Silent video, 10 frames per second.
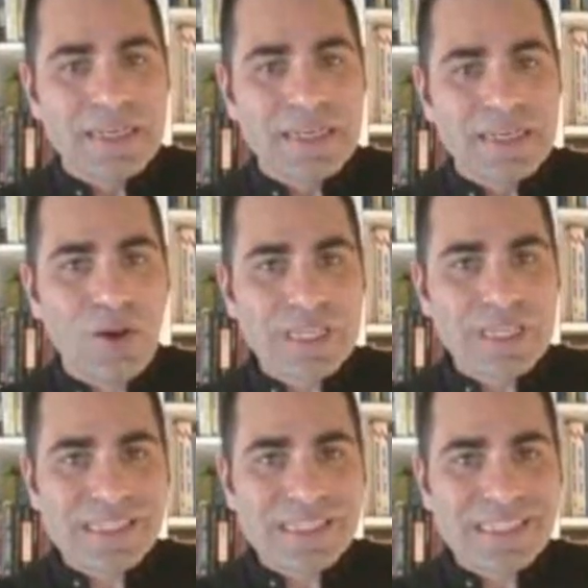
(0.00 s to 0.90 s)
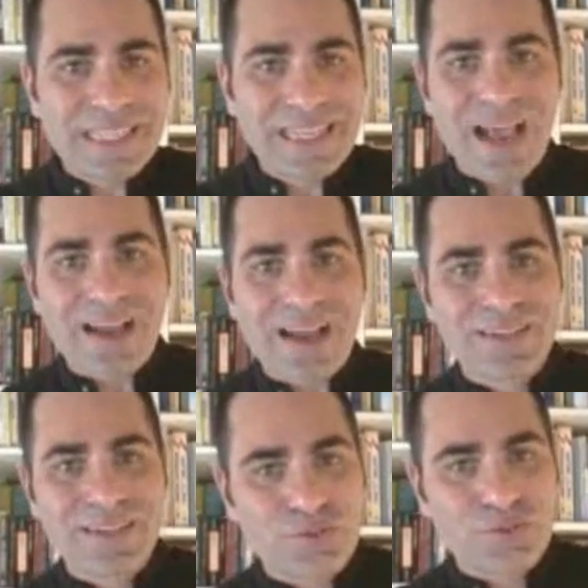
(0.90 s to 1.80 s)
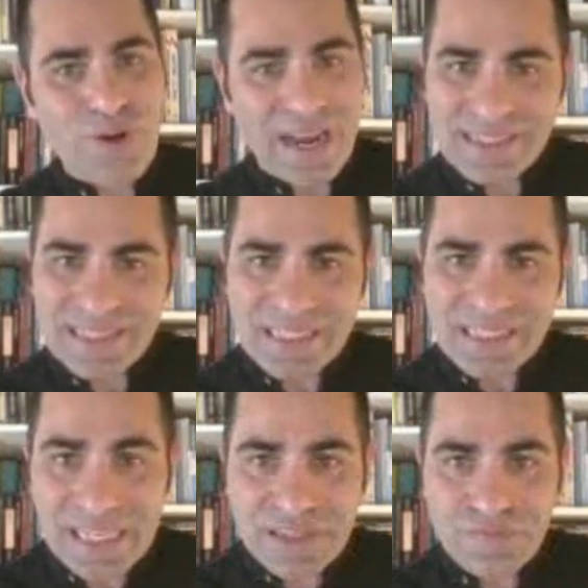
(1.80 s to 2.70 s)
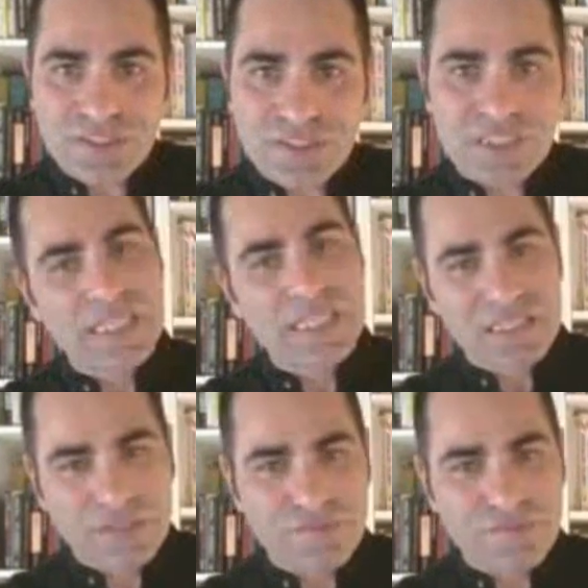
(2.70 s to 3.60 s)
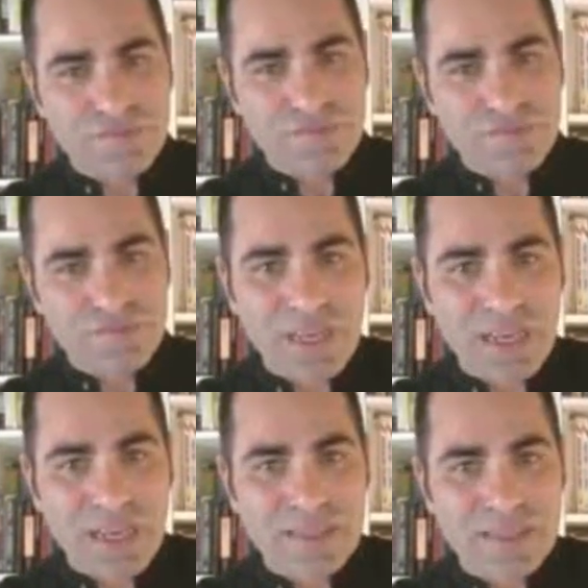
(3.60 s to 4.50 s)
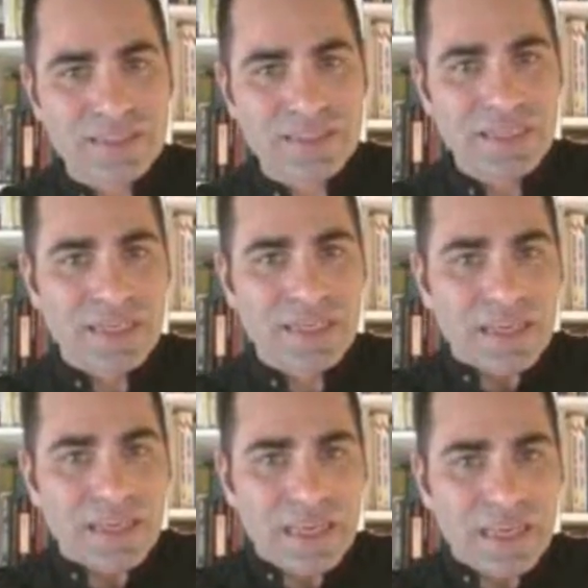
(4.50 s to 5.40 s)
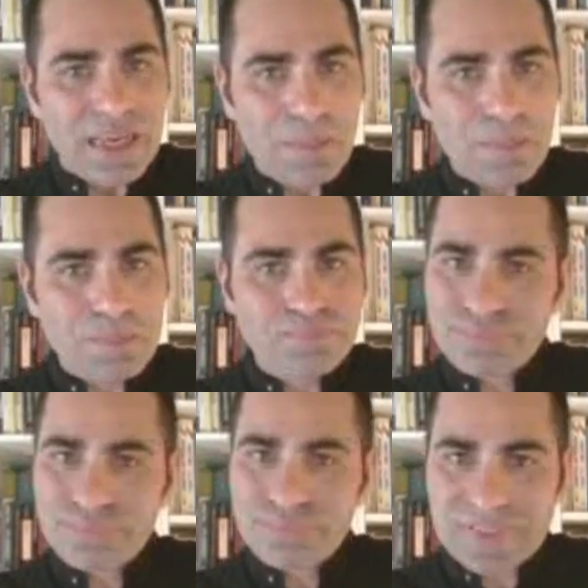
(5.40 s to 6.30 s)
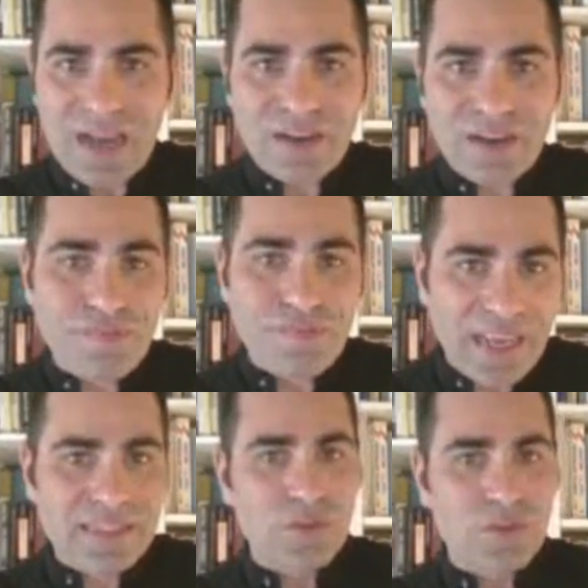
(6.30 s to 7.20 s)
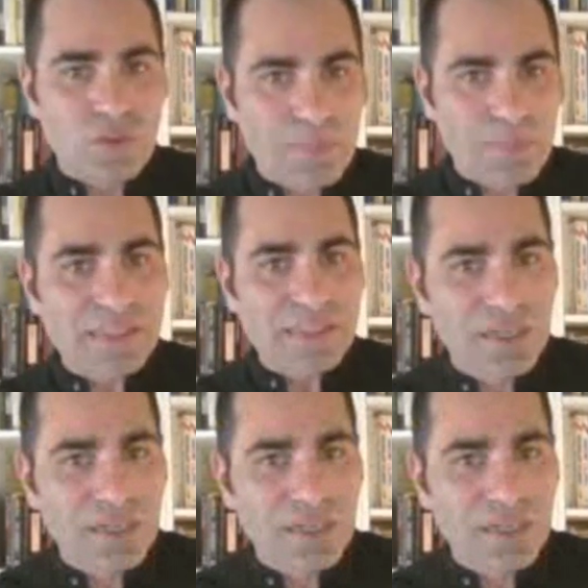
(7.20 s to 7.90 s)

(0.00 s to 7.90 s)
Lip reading: We can see the tongue cracks as yin deficiency in different areas. Tongue veins, so the blood